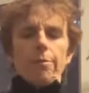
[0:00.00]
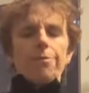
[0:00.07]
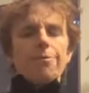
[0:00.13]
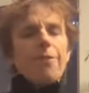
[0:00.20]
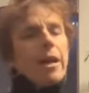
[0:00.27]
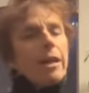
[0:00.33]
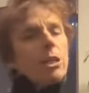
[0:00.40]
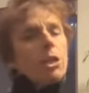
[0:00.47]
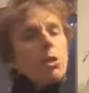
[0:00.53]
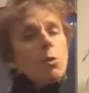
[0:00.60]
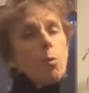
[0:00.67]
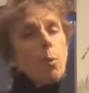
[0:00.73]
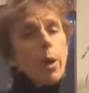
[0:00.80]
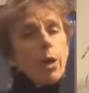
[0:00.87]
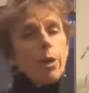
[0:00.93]
find new
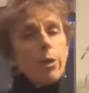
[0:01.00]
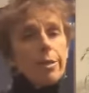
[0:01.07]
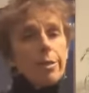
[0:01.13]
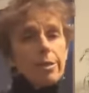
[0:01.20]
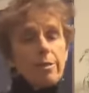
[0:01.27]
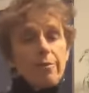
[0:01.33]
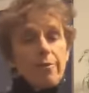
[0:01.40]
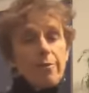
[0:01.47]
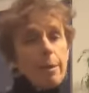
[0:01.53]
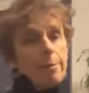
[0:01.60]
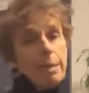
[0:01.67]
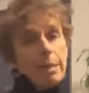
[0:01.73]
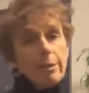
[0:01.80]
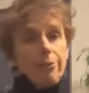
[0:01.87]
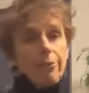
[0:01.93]
awareness of
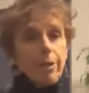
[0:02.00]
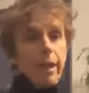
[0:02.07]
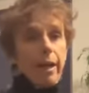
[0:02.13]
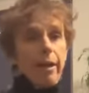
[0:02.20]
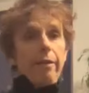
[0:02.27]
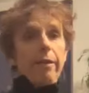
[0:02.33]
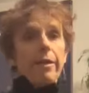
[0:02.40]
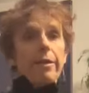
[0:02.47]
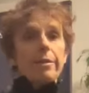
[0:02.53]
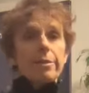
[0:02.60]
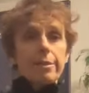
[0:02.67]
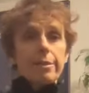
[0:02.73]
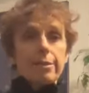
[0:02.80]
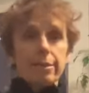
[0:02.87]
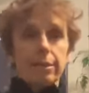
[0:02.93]
maybe different
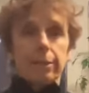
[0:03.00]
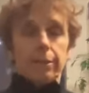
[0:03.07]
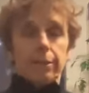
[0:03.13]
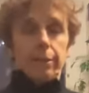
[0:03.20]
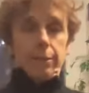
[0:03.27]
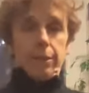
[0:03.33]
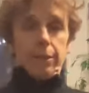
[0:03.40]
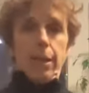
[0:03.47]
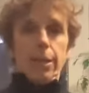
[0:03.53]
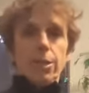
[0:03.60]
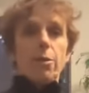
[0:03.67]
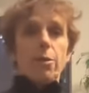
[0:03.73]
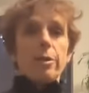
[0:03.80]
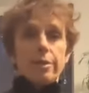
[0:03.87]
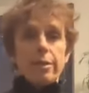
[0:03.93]
areas. I
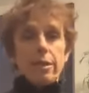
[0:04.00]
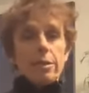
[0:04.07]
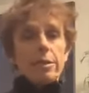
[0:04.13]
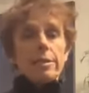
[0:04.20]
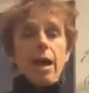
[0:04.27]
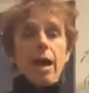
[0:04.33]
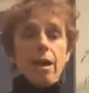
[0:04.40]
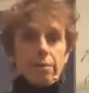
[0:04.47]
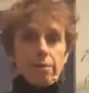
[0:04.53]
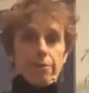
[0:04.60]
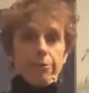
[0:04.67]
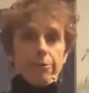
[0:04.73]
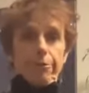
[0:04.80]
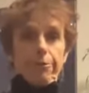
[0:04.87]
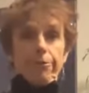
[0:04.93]
know it does that
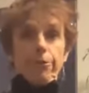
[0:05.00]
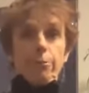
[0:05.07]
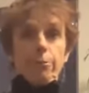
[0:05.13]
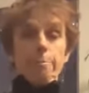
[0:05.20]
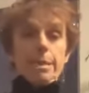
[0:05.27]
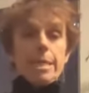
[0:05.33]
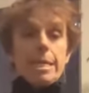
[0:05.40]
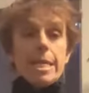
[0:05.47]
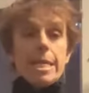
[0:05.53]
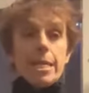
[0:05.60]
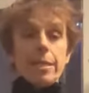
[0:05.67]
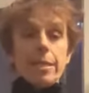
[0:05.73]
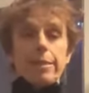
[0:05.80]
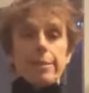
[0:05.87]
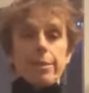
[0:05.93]
for
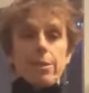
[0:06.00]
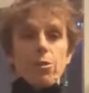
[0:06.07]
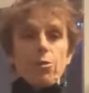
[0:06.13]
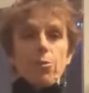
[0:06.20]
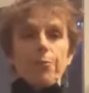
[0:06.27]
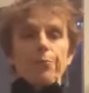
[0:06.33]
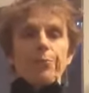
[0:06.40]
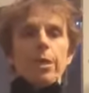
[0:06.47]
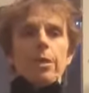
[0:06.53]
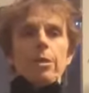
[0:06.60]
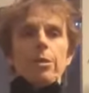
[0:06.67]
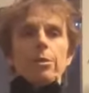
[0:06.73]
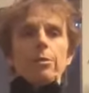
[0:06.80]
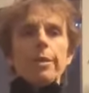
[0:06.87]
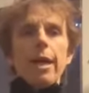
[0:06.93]
me. So
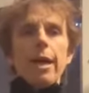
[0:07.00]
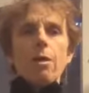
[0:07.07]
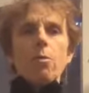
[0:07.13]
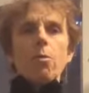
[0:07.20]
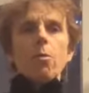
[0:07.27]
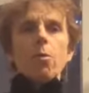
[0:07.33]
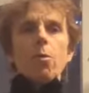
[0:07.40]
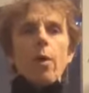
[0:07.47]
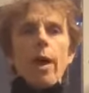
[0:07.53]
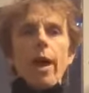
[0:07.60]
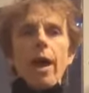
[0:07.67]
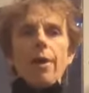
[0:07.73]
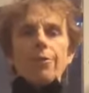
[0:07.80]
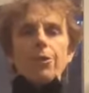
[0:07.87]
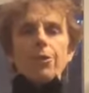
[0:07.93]
now,
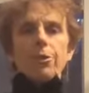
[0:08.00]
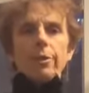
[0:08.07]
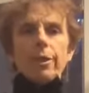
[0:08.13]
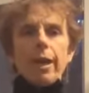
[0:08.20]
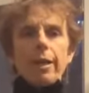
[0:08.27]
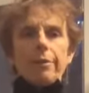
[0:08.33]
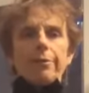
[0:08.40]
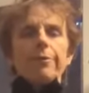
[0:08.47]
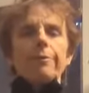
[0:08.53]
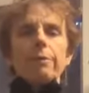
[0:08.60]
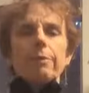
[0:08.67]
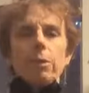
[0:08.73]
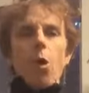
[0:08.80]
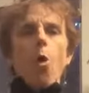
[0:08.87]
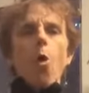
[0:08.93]
after kind of
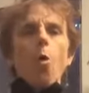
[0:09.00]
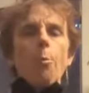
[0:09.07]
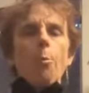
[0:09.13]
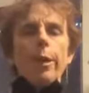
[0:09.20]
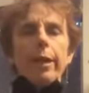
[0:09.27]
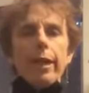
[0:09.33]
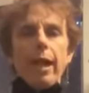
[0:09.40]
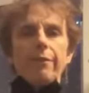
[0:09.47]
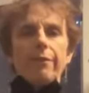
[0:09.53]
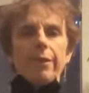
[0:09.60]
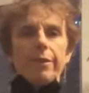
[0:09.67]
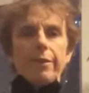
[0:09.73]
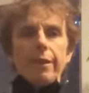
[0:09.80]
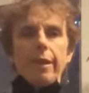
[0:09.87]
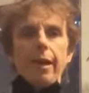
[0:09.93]
opening
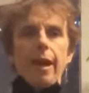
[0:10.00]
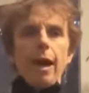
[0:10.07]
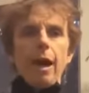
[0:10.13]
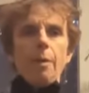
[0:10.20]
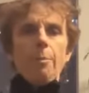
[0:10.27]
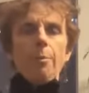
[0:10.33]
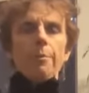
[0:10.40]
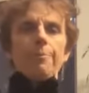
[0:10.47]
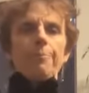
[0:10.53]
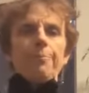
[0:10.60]
everything up,